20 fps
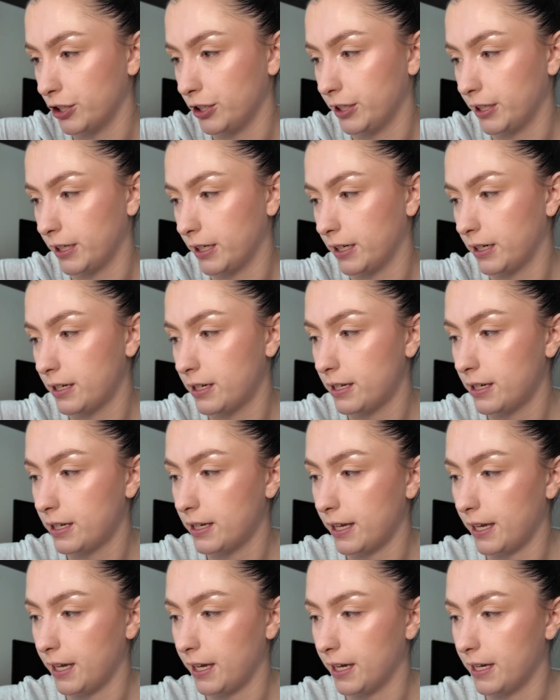curler
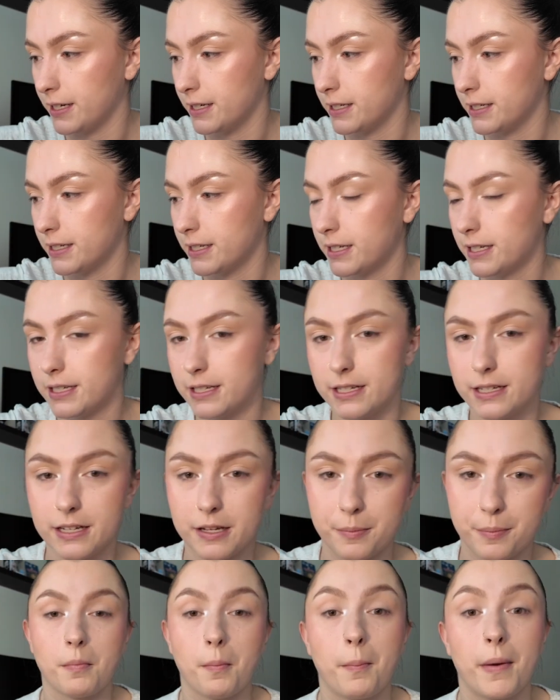and
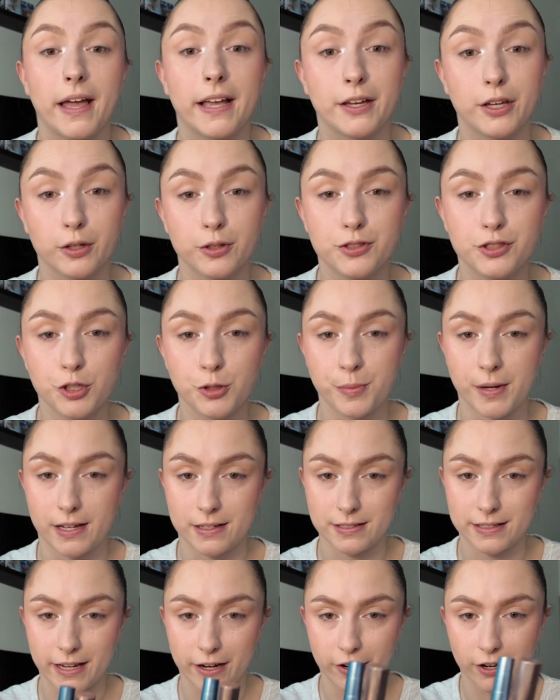my go-to
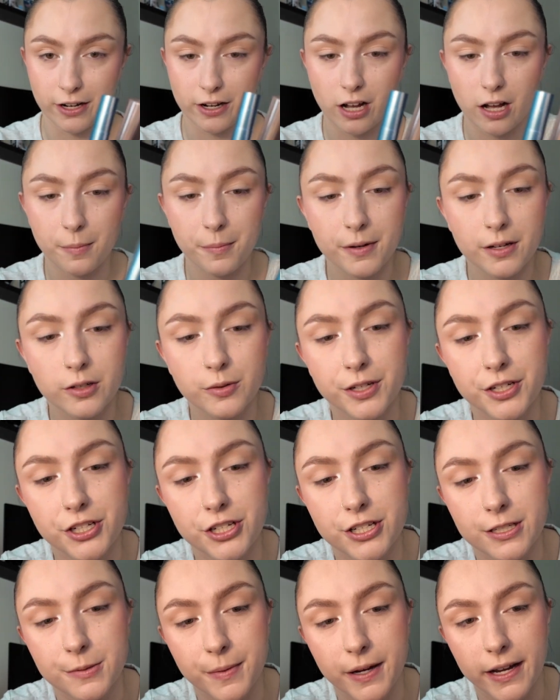mascara combo,
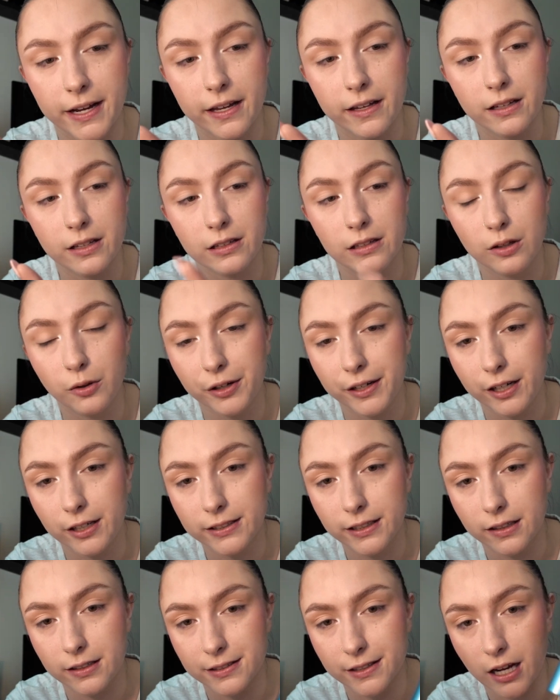which is my
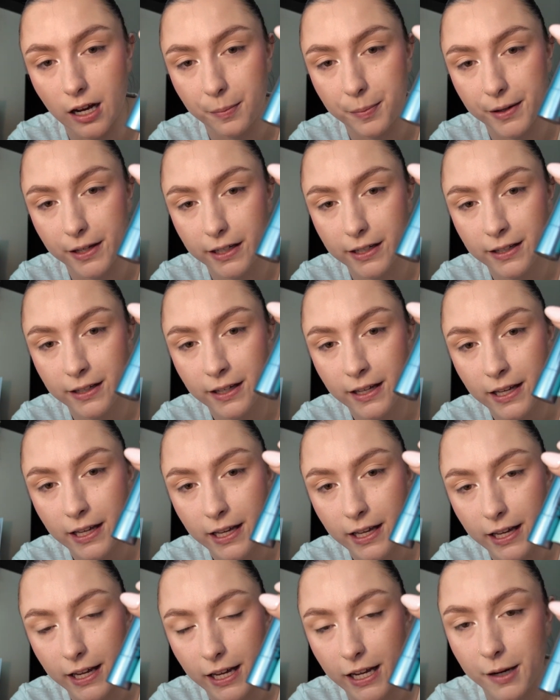L'Oreal Telescopic
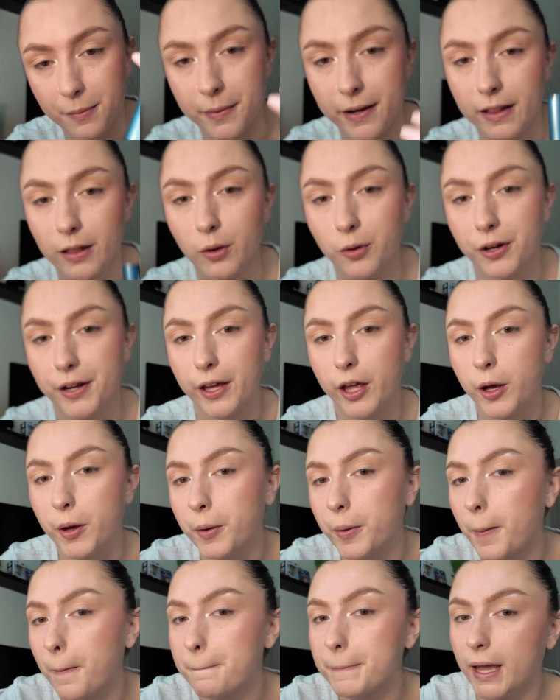and my
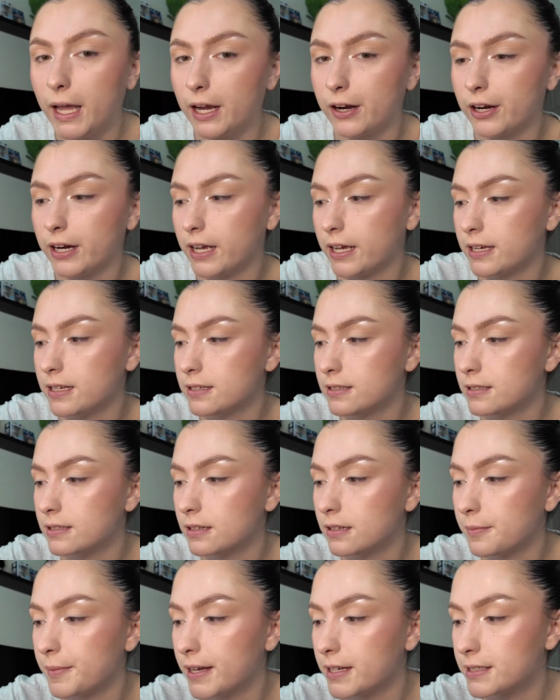L'Oreal
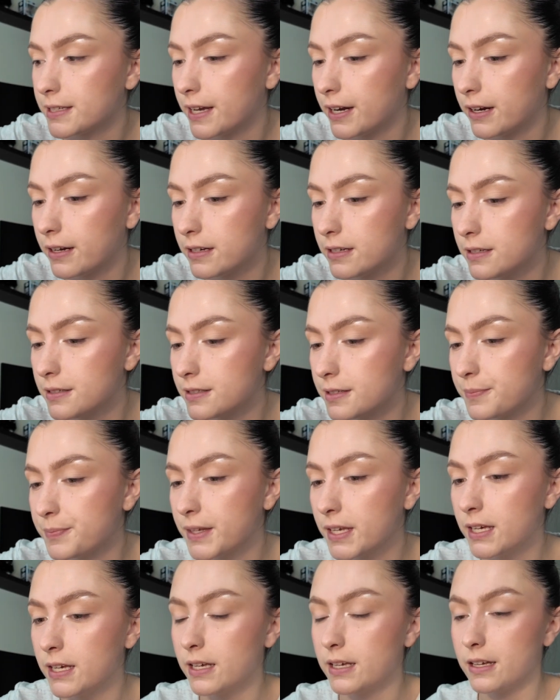Paradise mascaras.
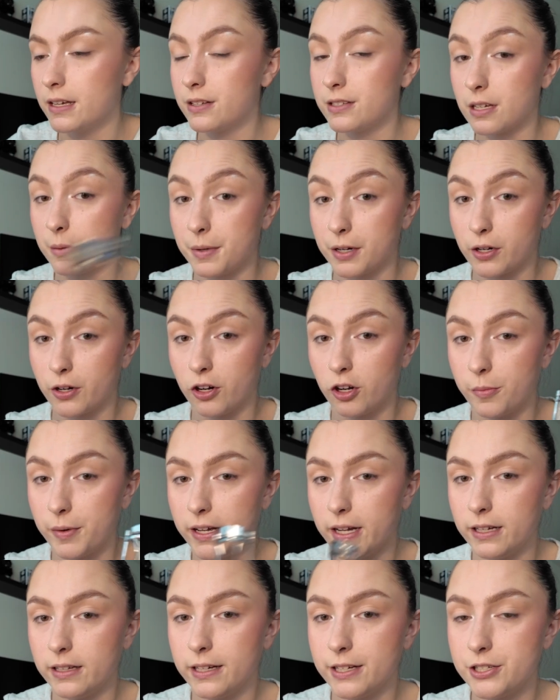So I'm gonna curl
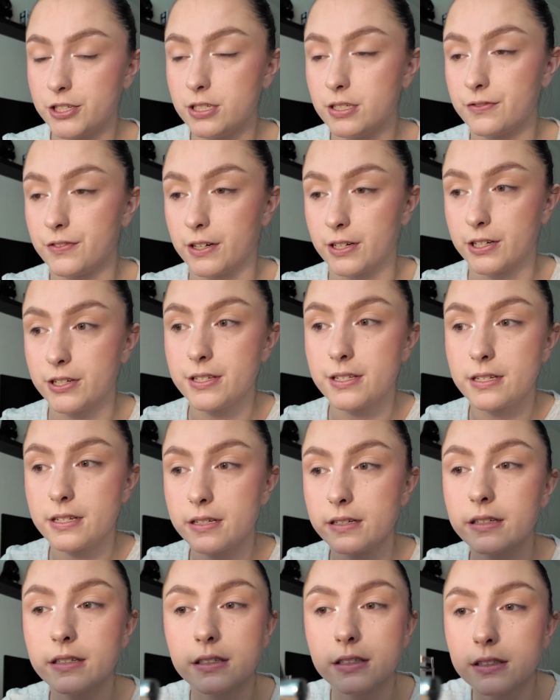my eyelashes
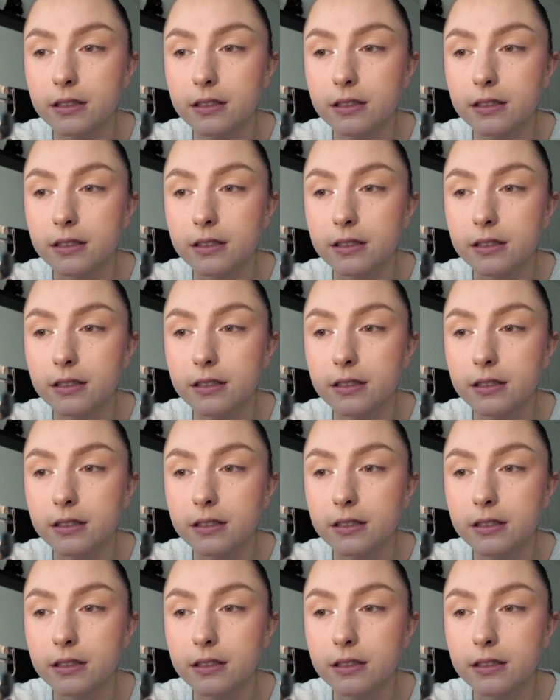first.